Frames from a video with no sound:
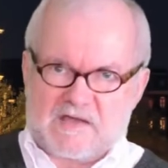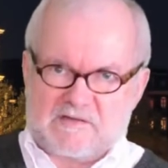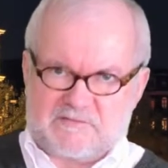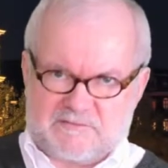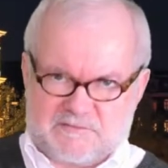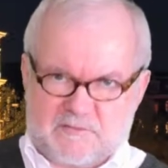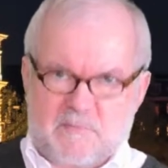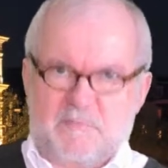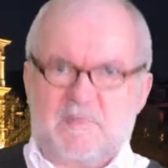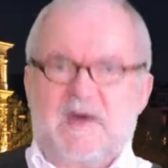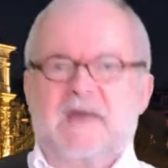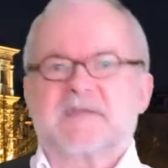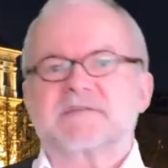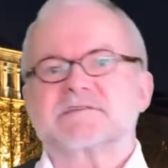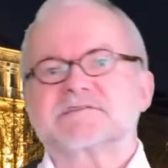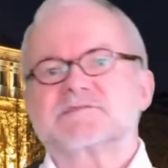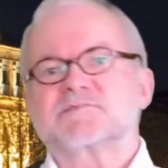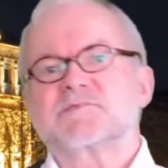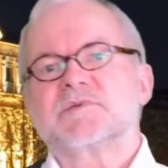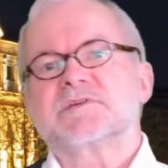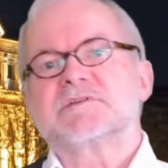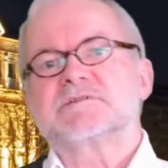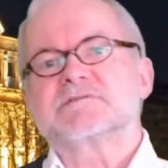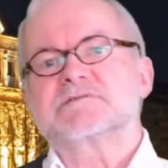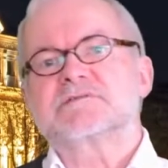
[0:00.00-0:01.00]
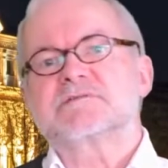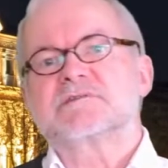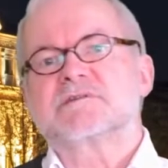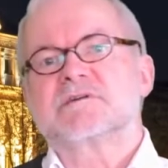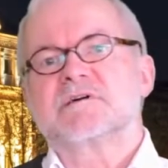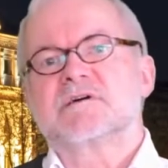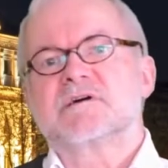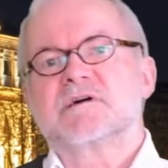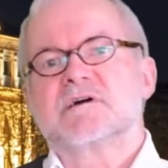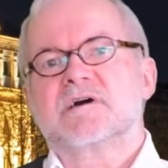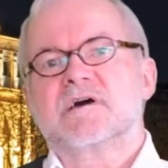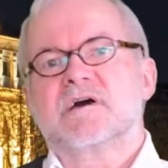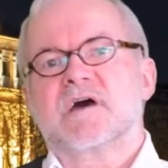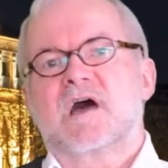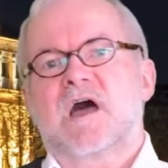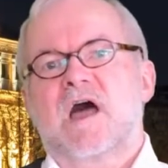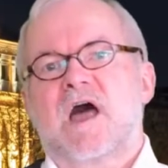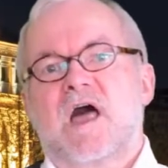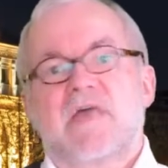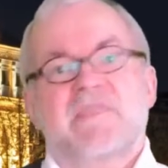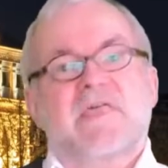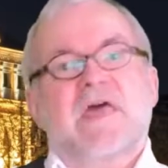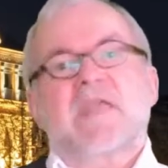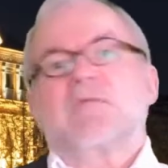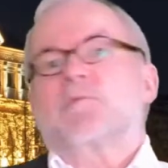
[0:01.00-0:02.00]
from management,
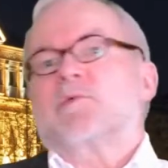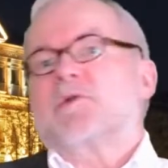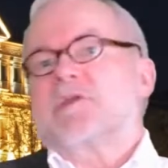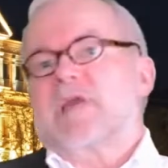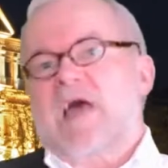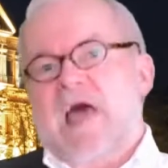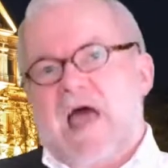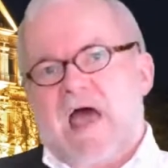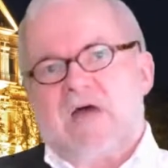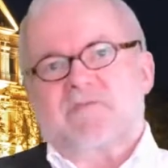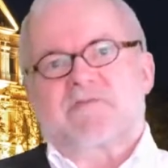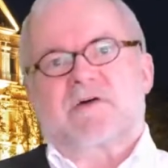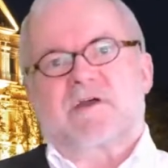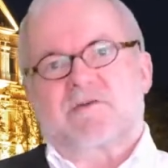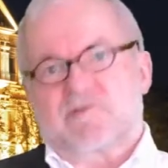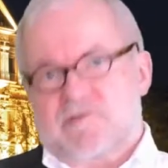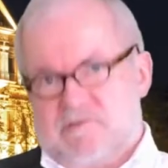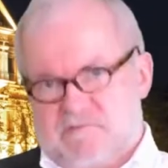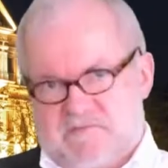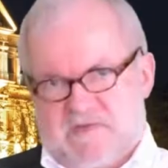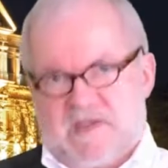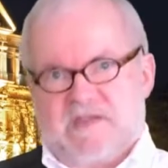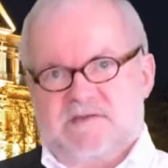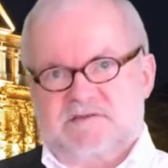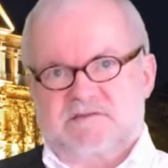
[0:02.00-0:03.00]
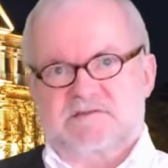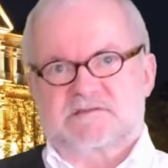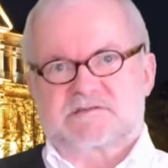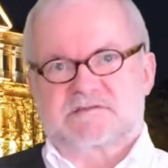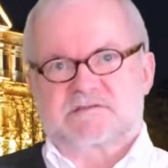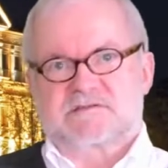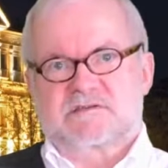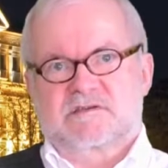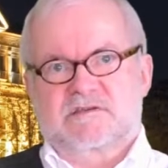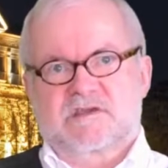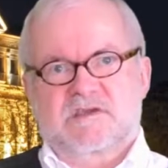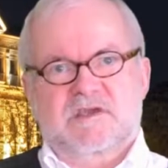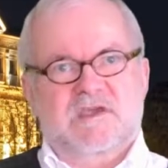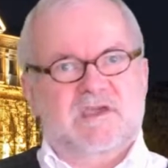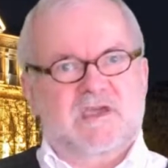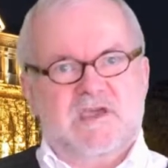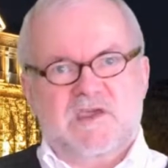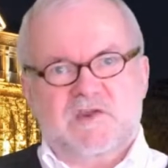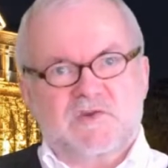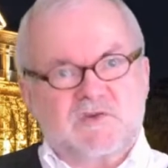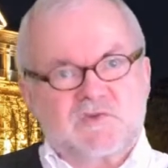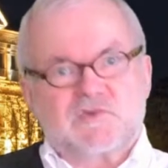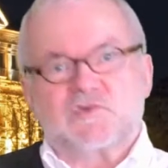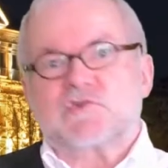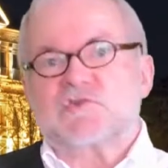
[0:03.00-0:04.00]
and then we'll have our events
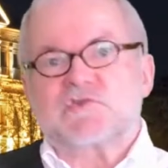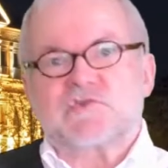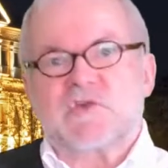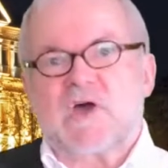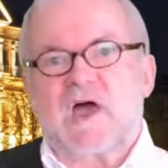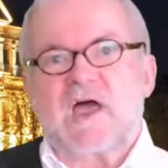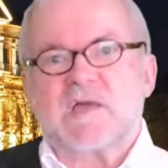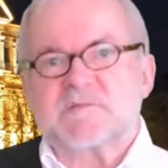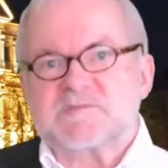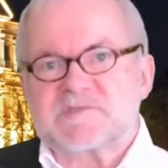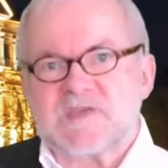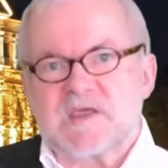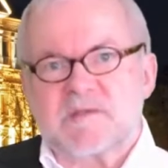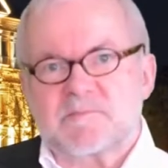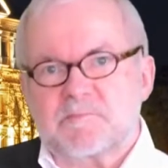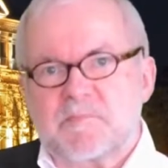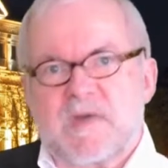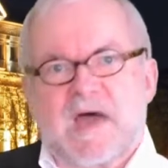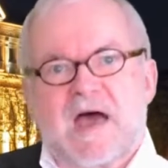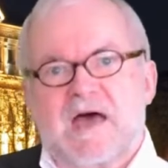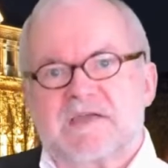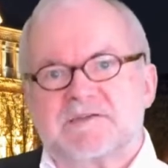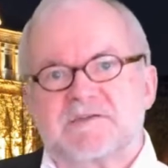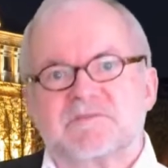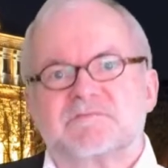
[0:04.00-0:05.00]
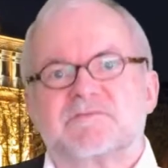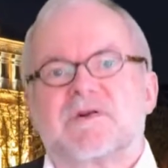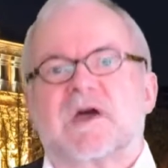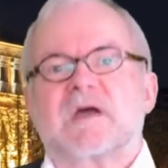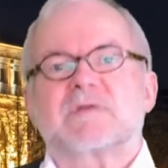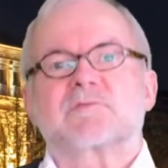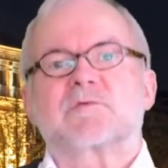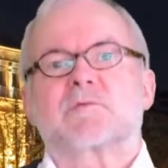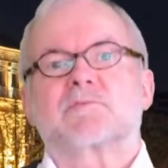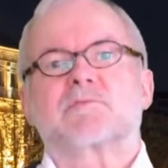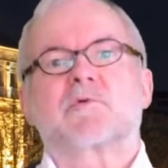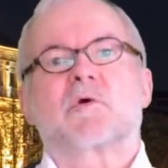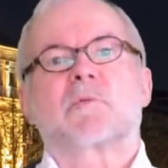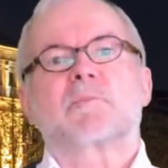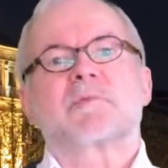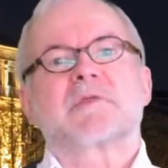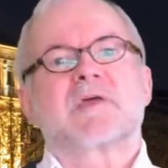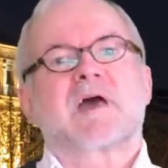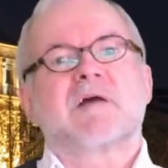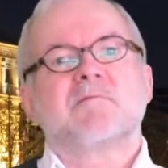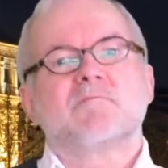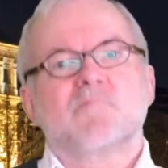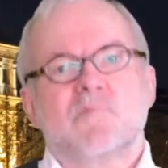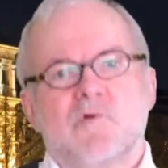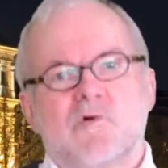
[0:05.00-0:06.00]
in good times and bad. In fact, we'll probably
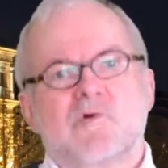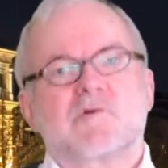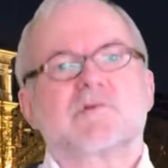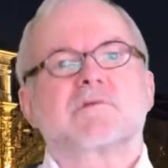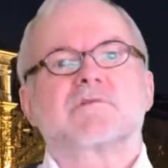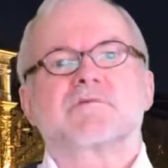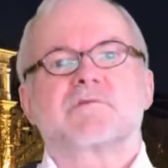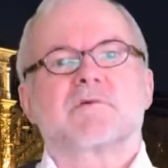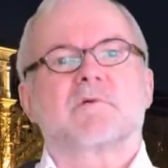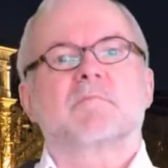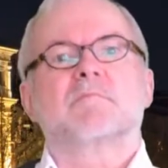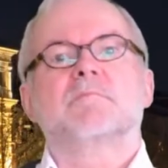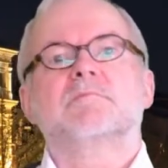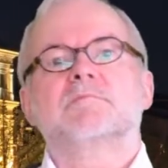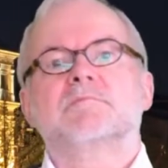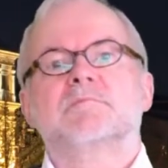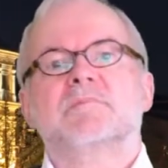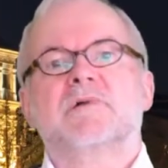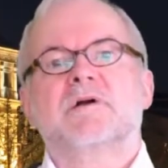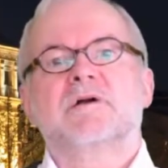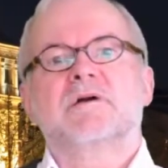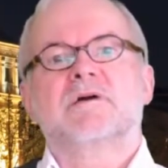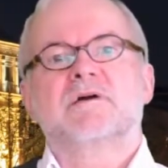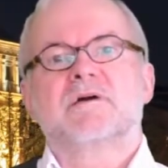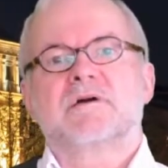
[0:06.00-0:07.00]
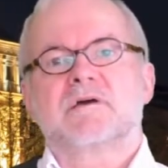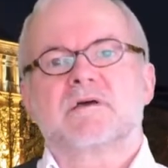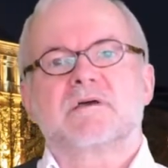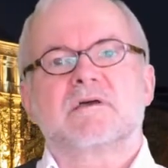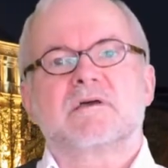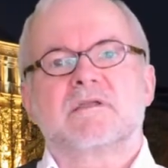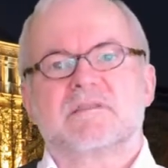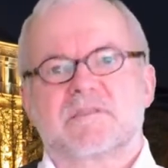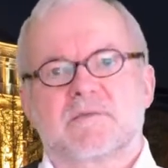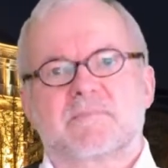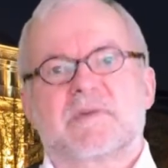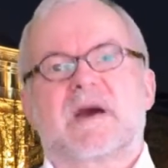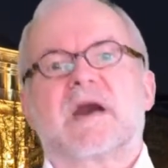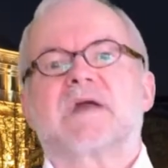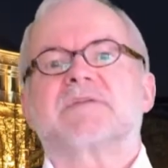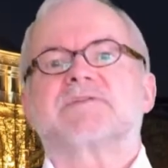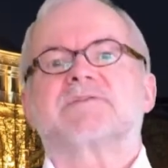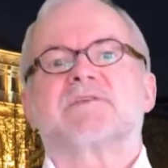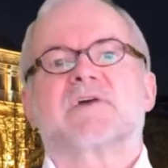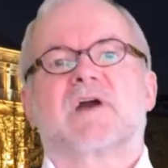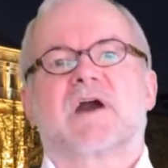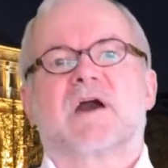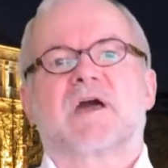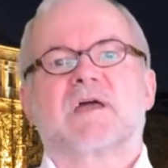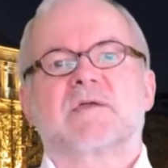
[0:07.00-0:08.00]
have more of them in the bad
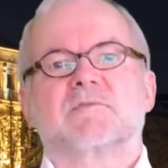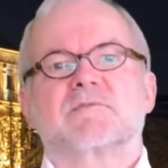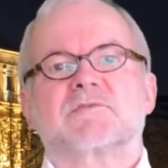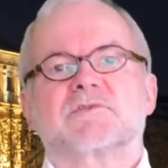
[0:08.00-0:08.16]
times.